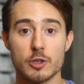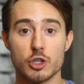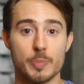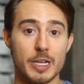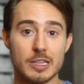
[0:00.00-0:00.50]

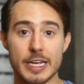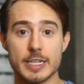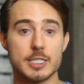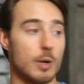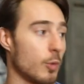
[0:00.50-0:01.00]
Should be a
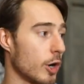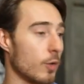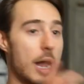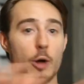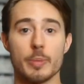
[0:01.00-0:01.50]
link somewhere
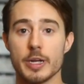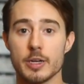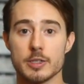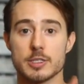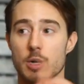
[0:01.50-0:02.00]
around me.
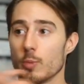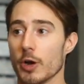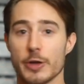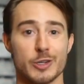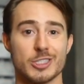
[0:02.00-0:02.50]

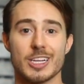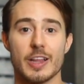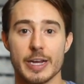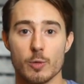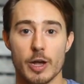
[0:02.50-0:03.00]
Somewhere, you can just
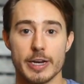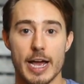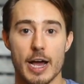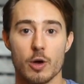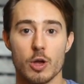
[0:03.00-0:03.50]
click it right
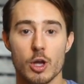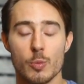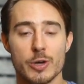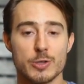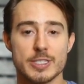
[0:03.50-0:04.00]
now.
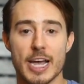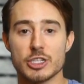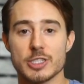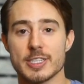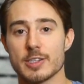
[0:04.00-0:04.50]
We do
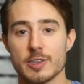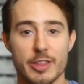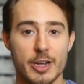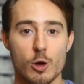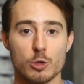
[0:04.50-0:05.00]
sketches in a
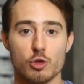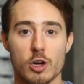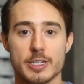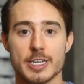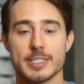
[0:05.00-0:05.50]
thing called
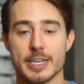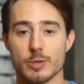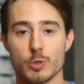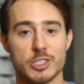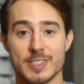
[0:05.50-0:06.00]
Drunk Disney,
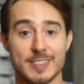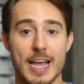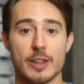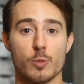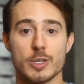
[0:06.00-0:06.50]
which is
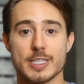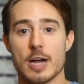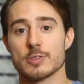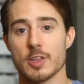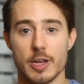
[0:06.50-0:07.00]
exactly what it
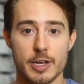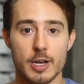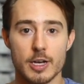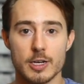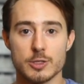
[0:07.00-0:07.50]
sounds like.
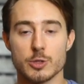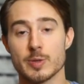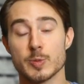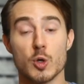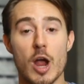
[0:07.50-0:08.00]
So
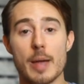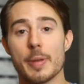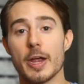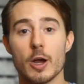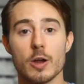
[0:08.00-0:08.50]
subscribe
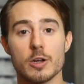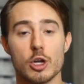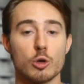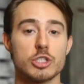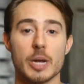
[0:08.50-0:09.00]
here,
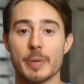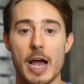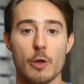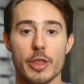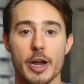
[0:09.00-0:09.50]
go check me
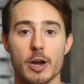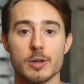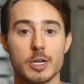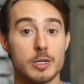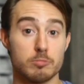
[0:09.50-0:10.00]
out
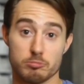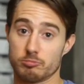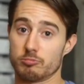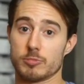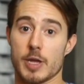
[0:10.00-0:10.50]
there.
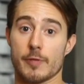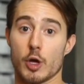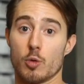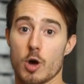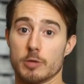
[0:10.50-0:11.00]
Have a
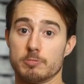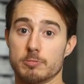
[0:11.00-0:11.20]
good one.